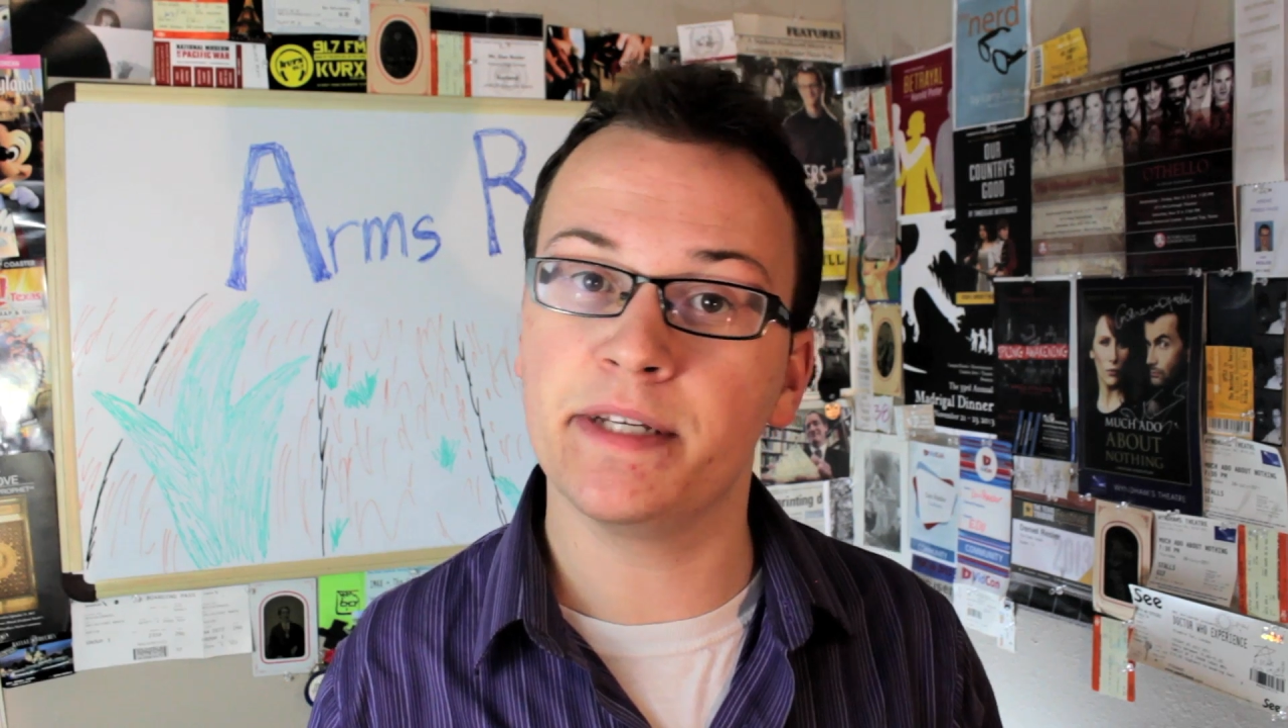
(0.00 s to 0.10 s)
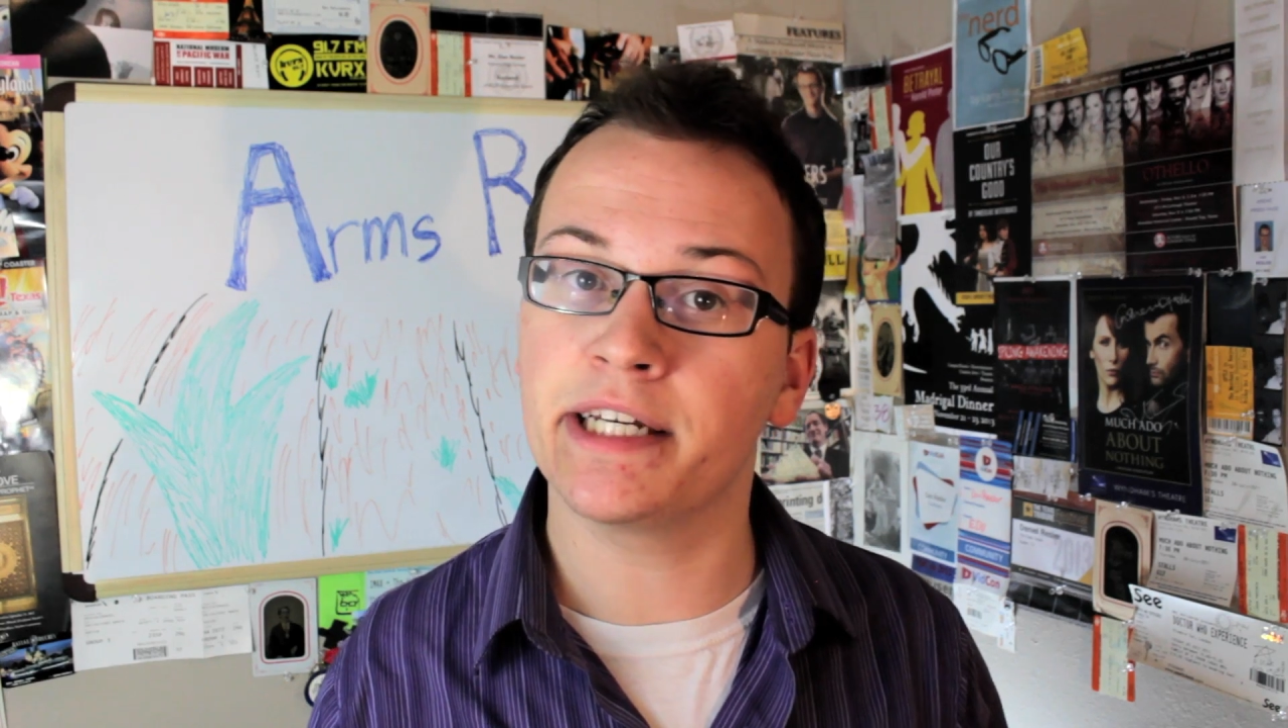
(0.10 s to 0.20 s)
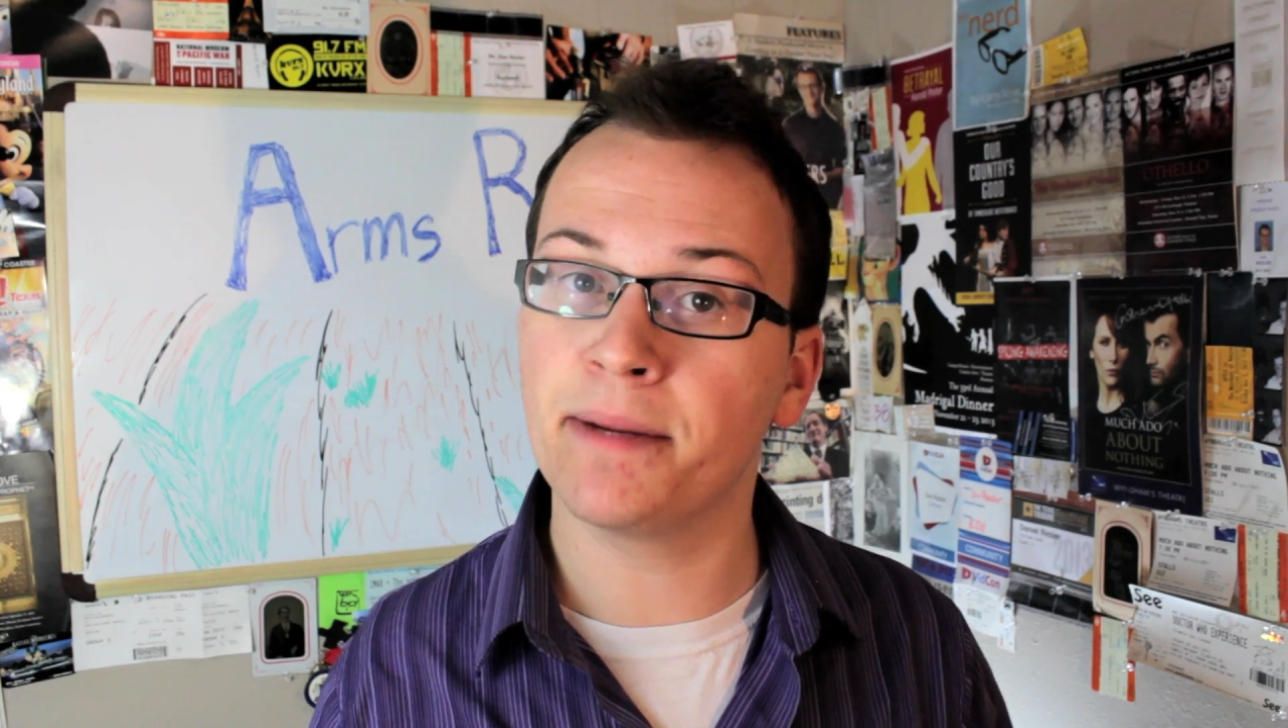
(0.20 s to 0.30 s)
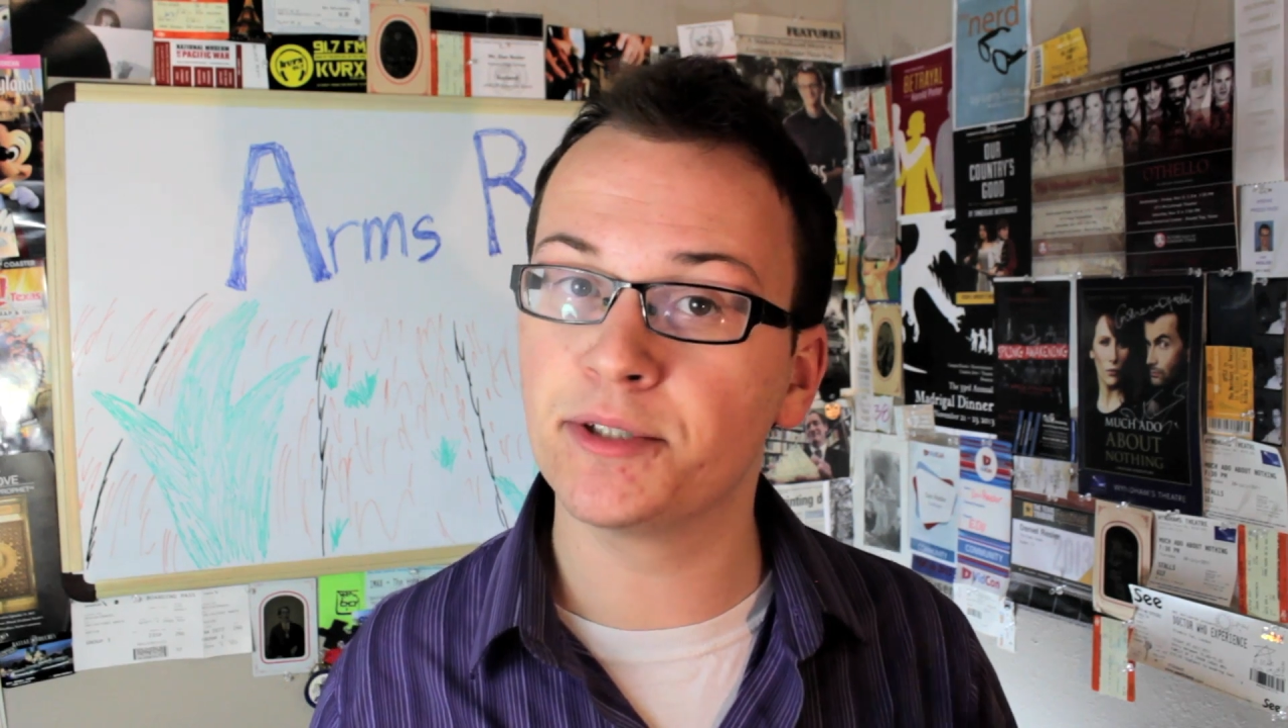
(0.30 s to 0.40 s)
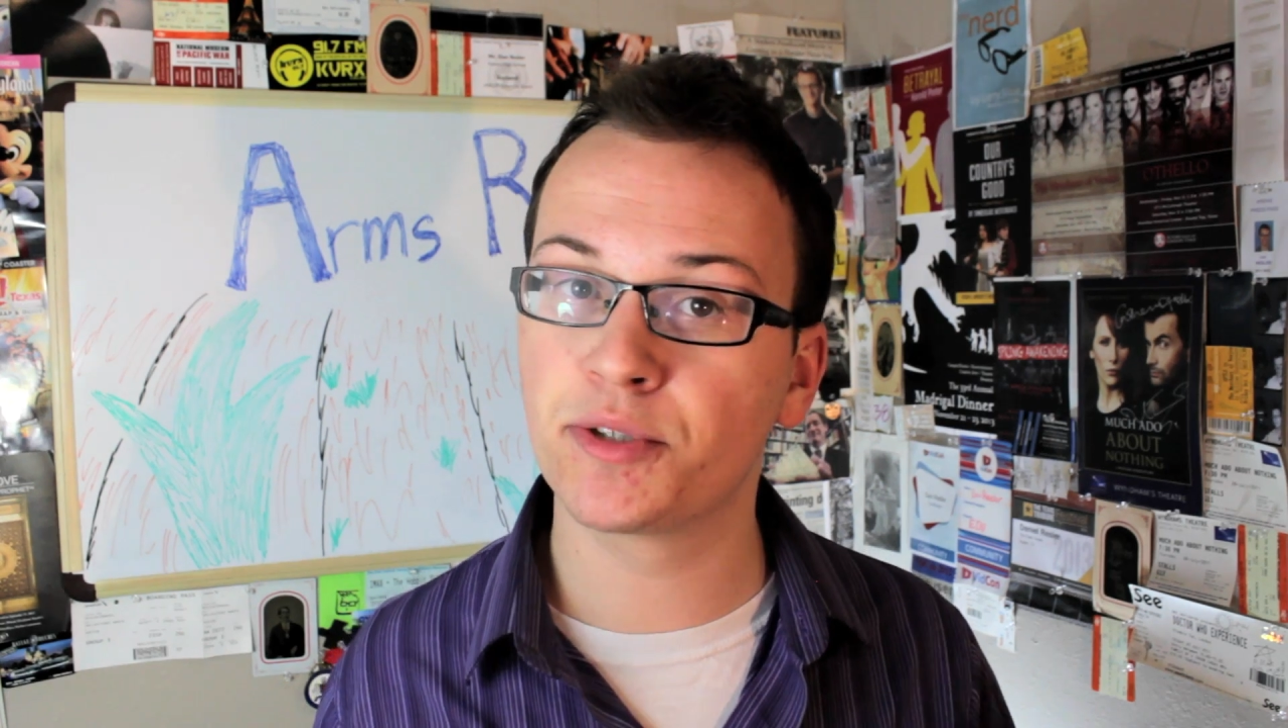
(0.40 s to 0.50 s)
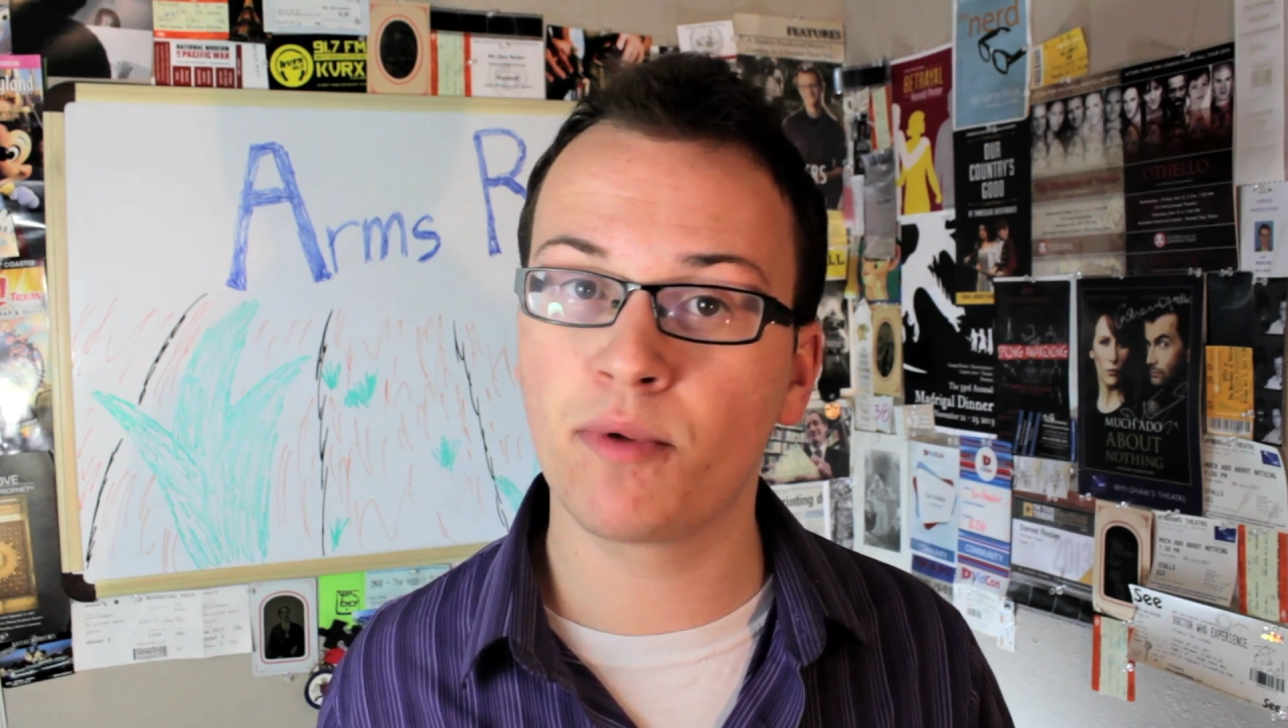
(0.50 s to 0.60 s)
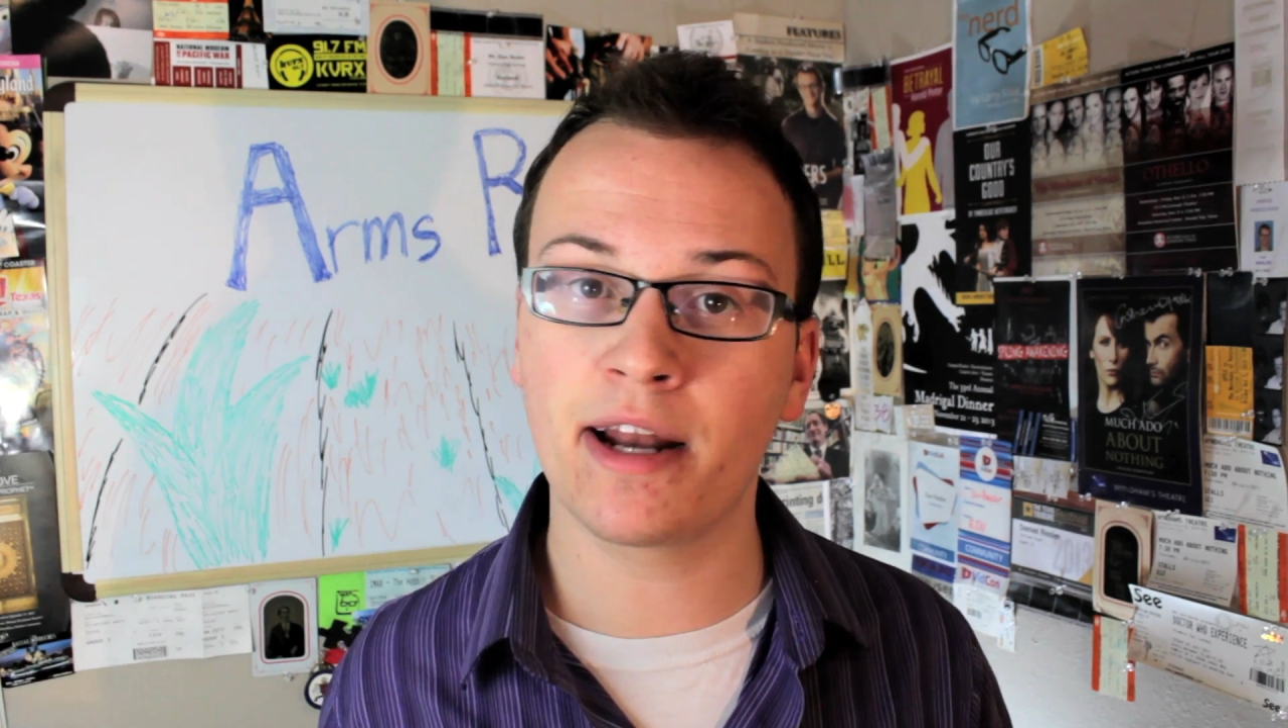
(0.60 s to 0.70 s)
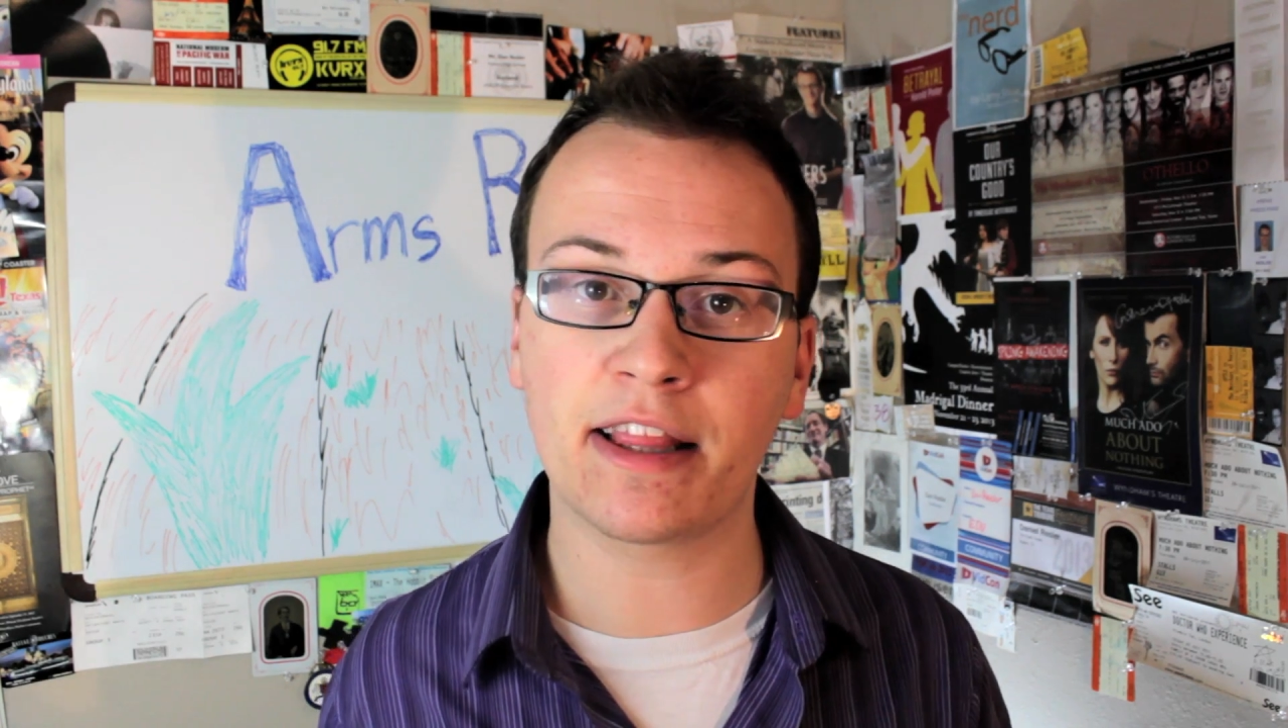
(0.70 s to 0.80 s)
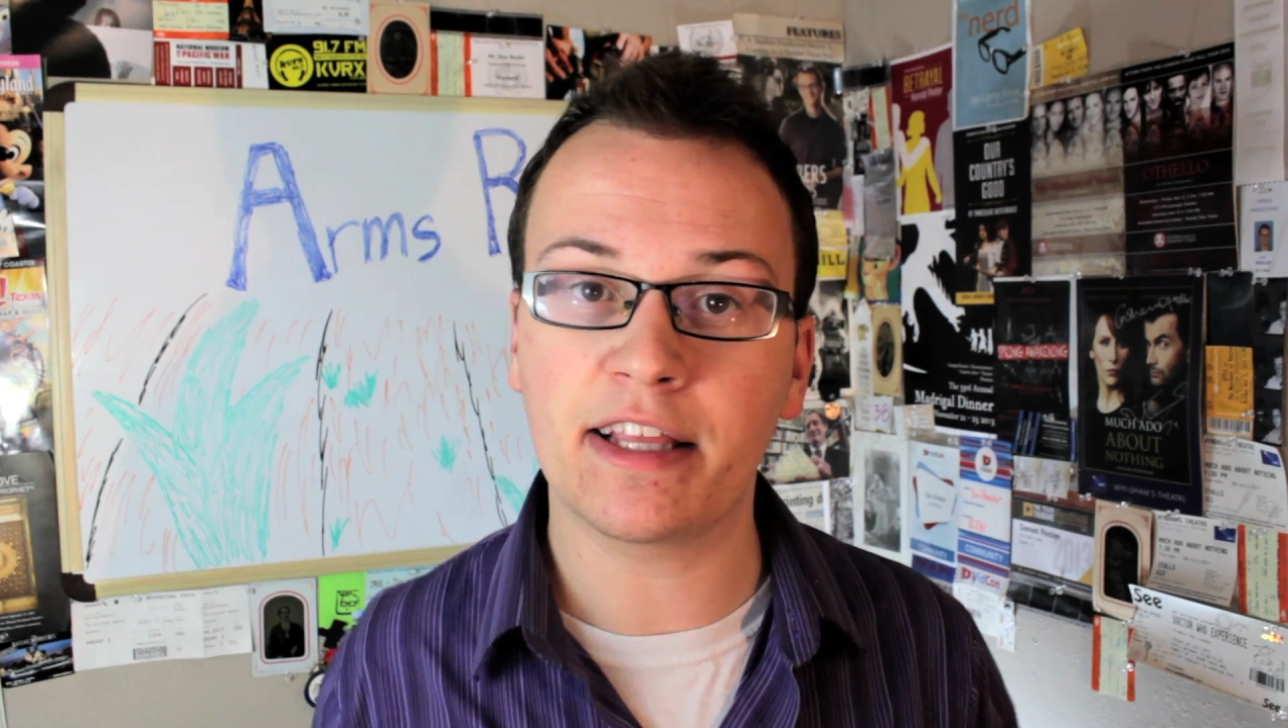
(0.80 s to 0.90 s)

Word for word: being able to run